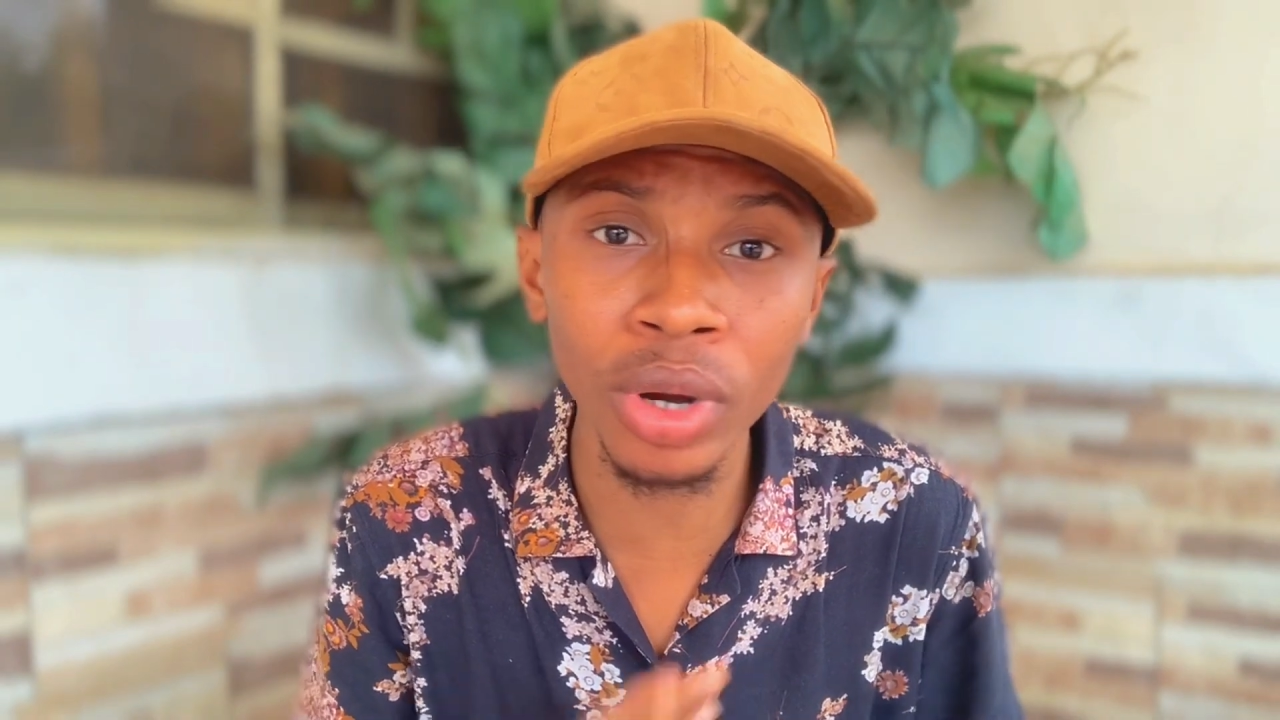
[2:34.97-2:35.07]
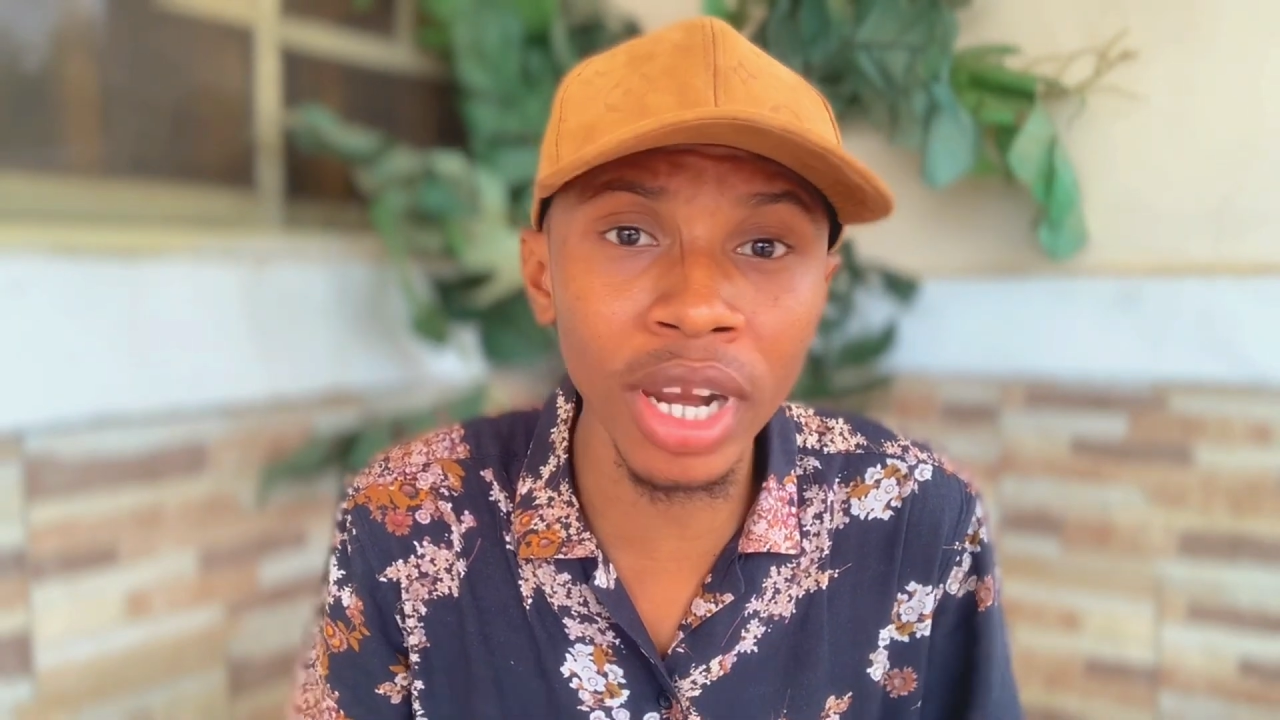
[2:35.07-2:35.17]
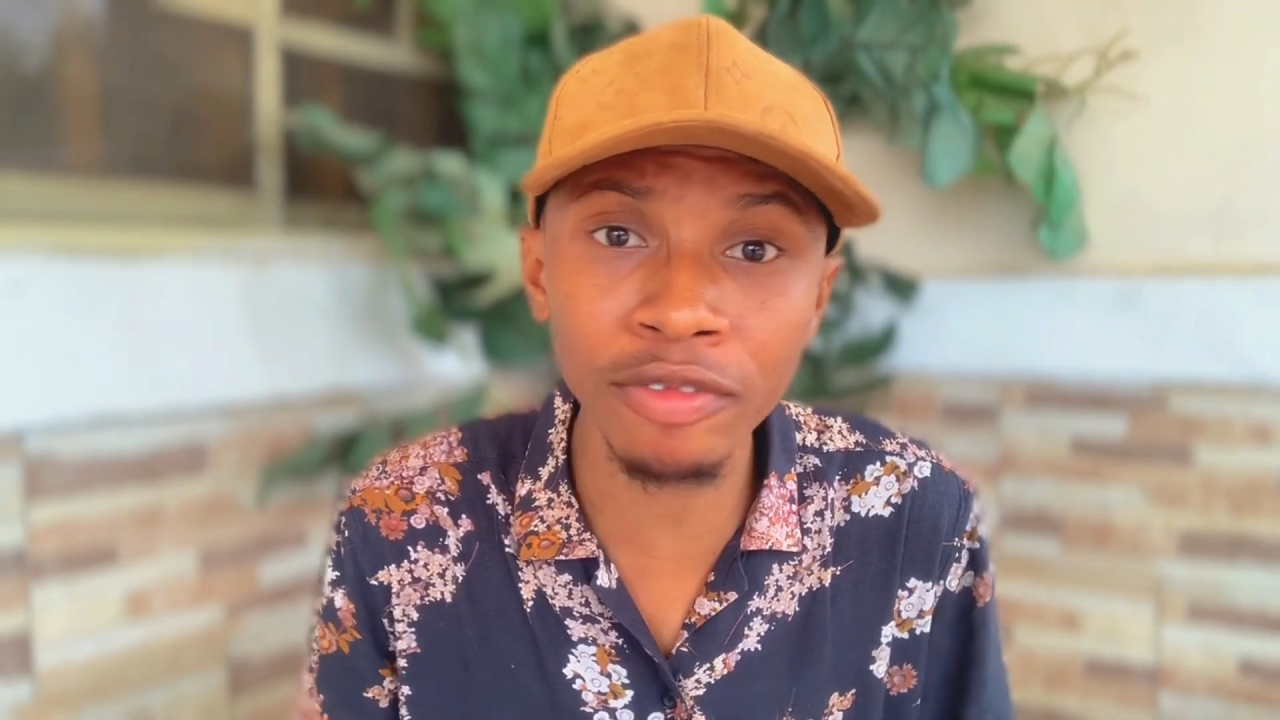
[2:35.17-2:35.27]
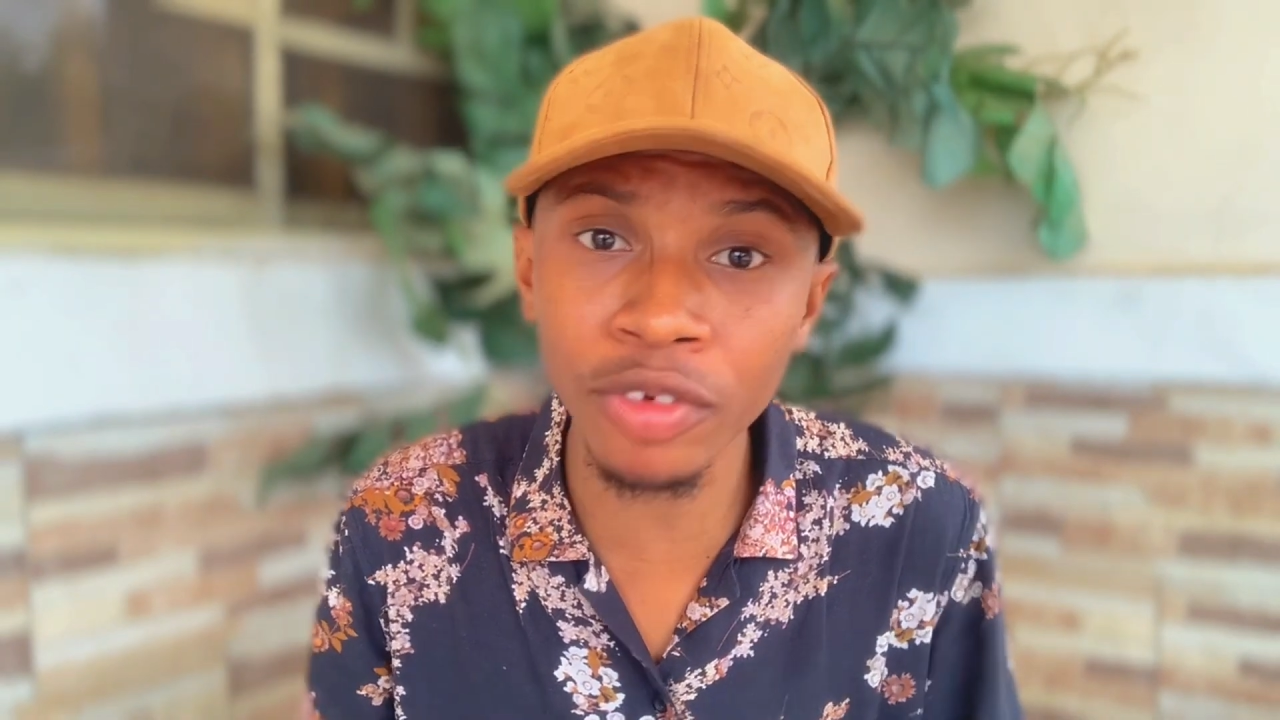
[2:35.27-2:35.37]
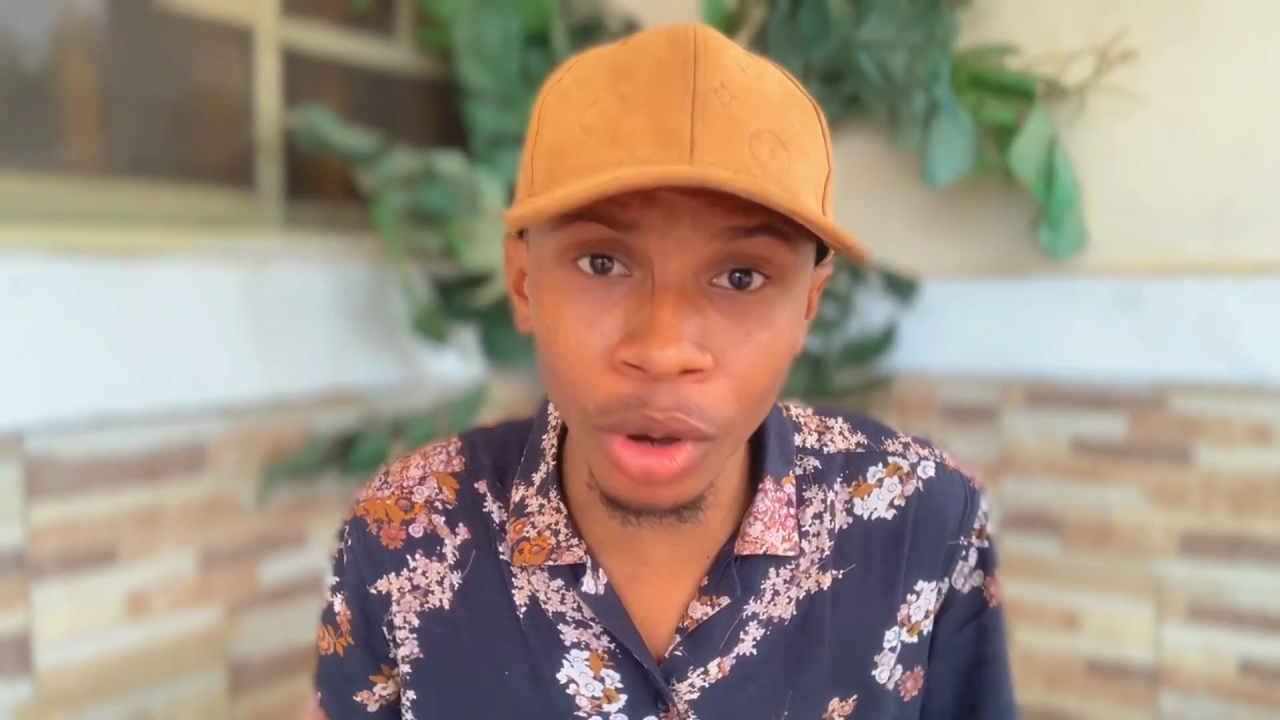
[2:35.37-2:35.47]

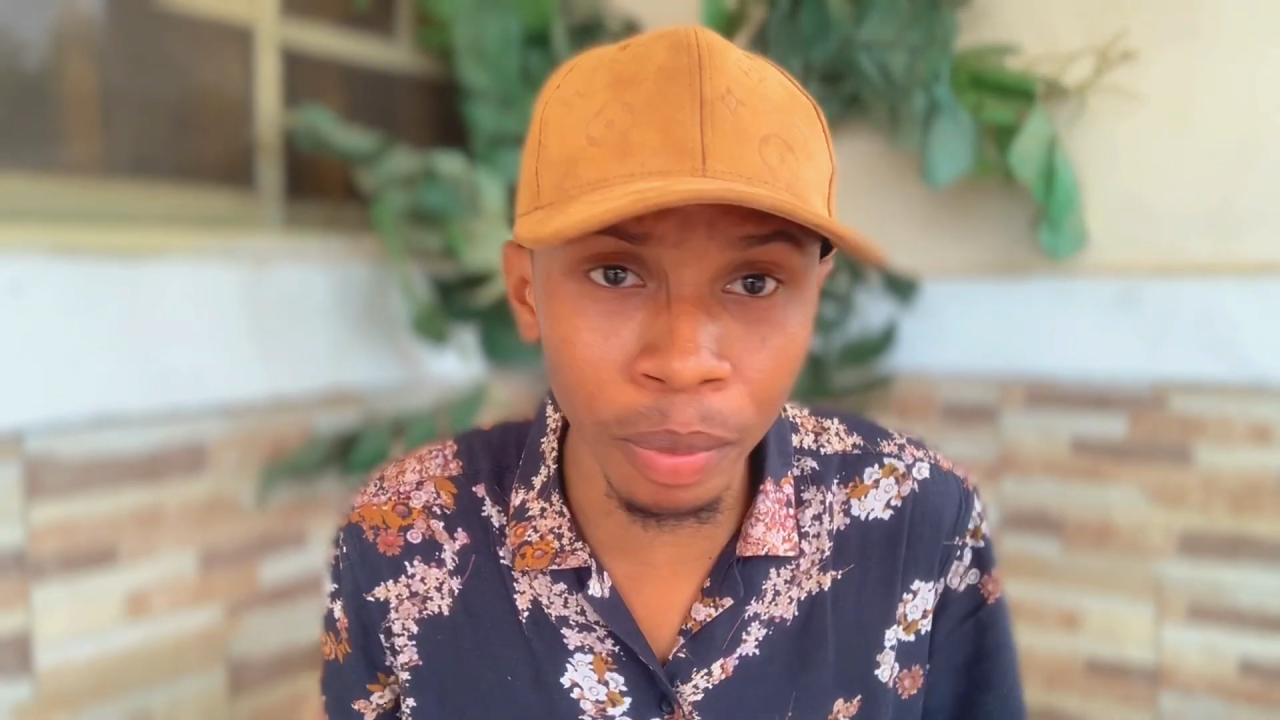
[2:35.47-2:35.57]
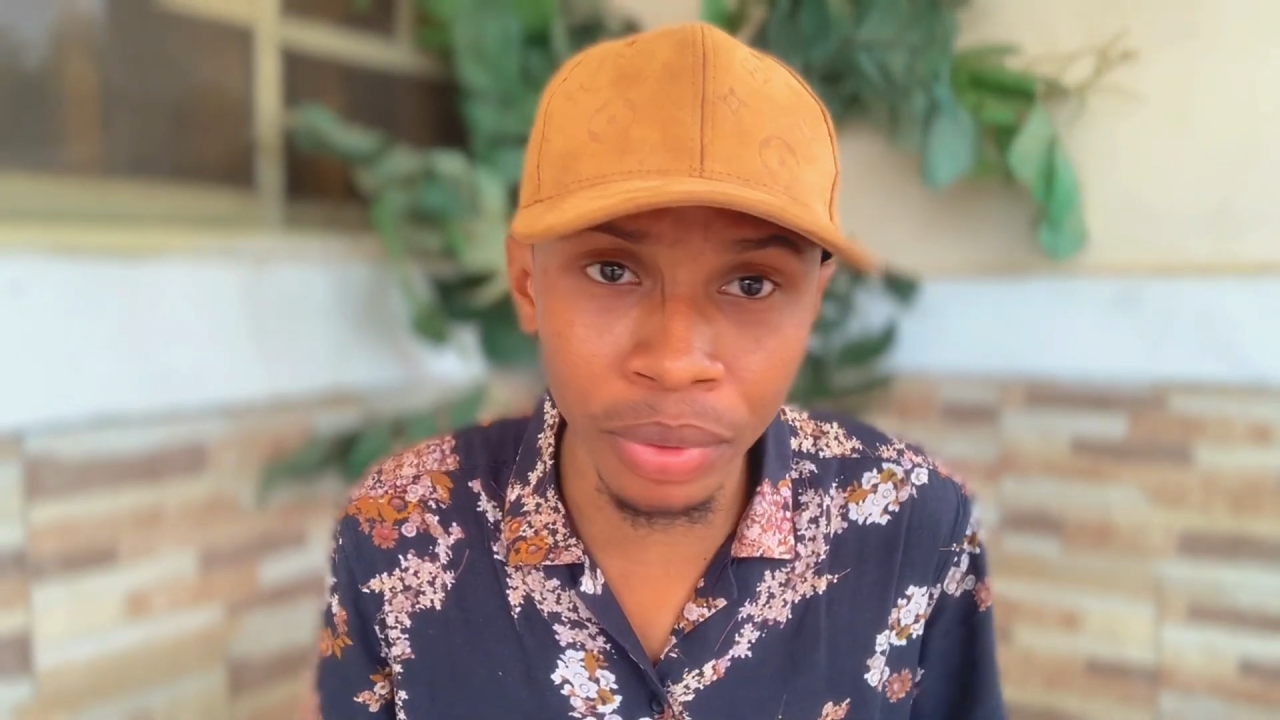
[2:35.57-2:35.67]
level